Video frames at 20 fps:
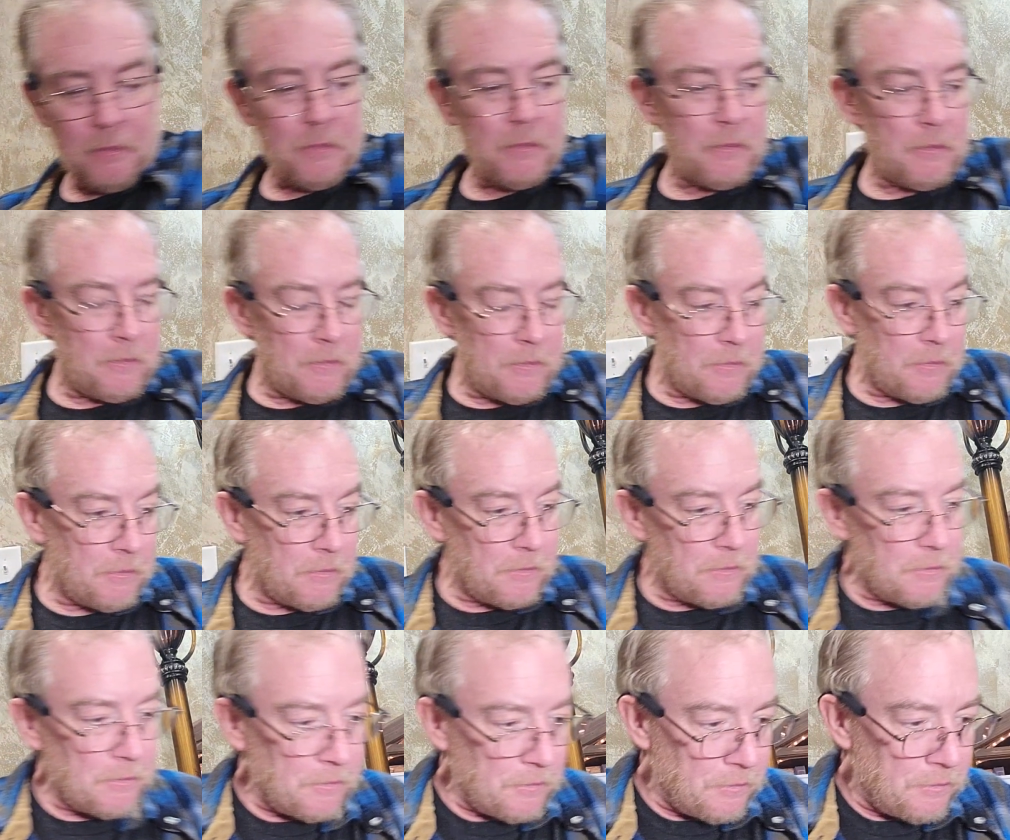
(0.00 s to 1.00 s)
wear and
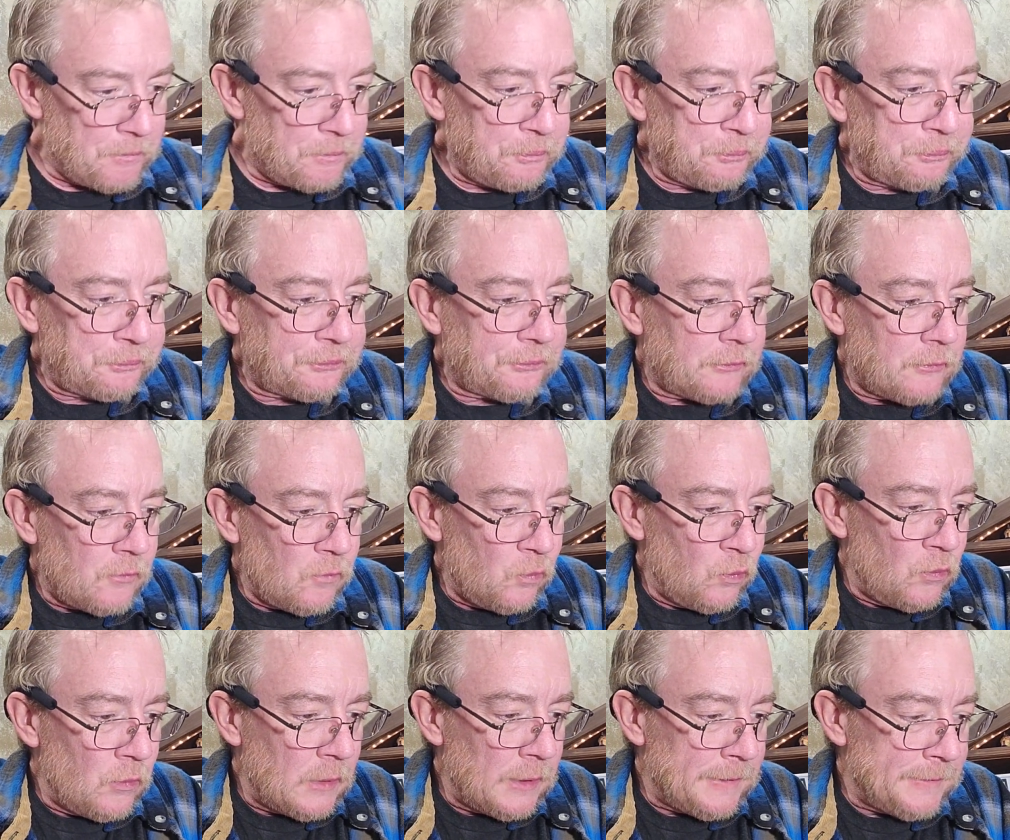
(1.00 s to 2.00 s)
tear.
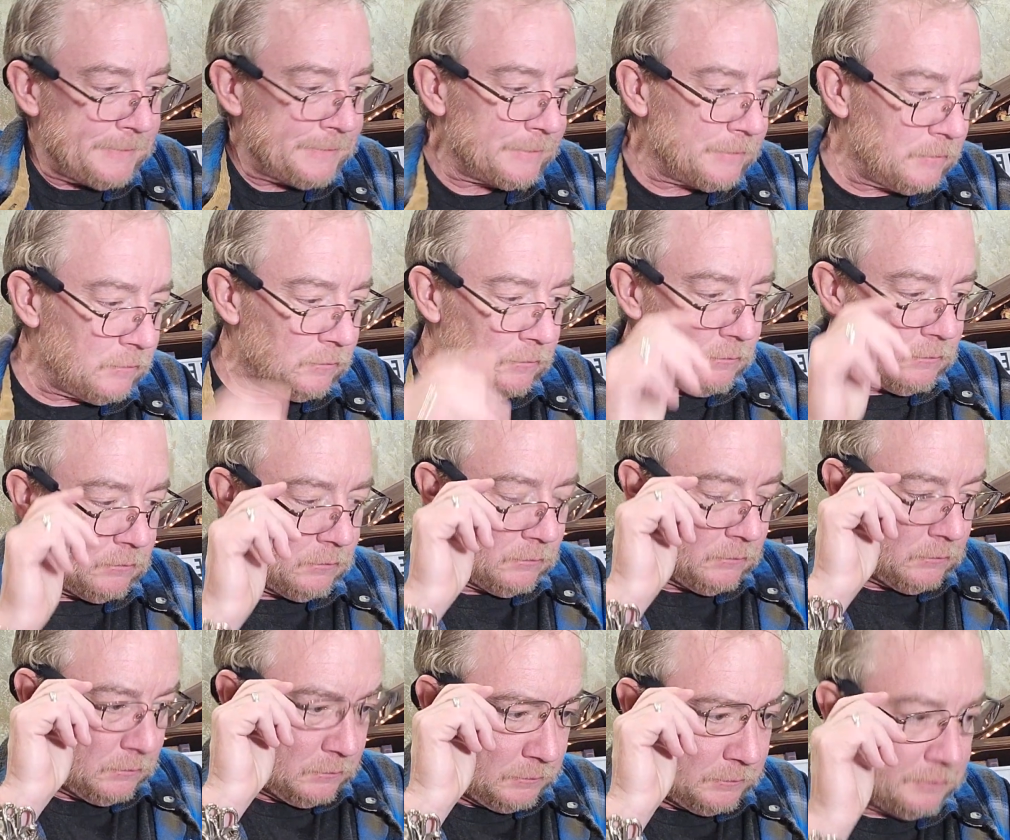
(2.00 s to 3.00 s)

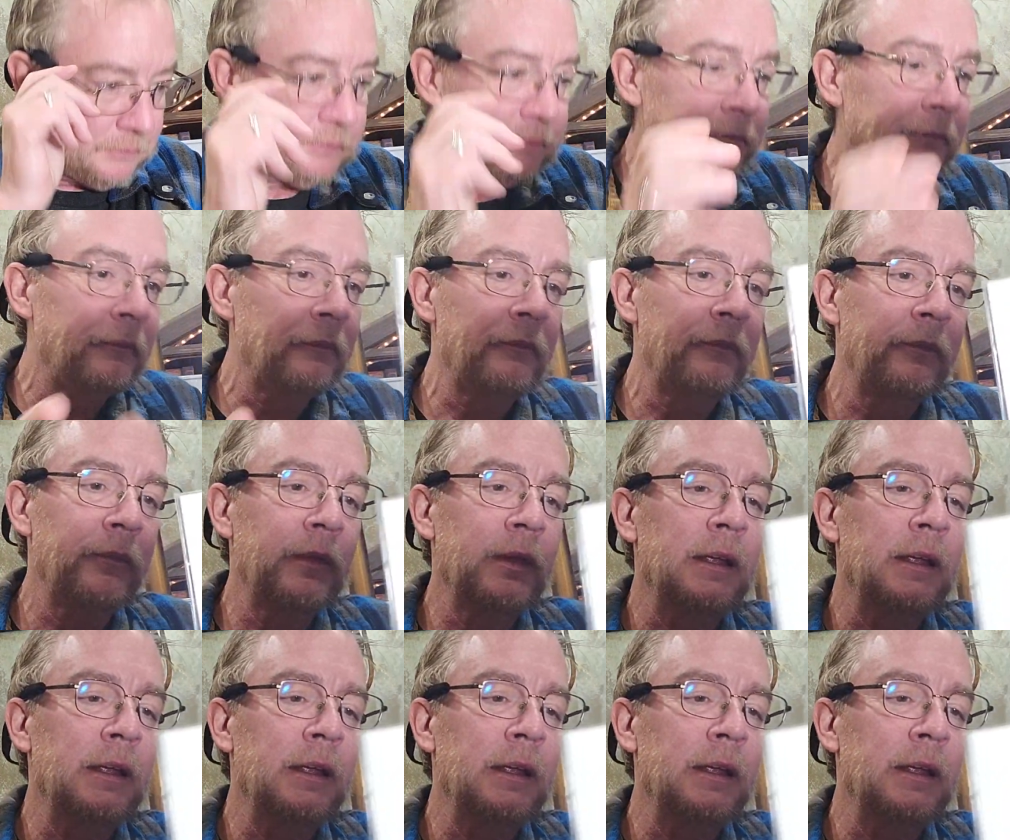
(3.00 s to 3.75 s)
6.0 is my guess.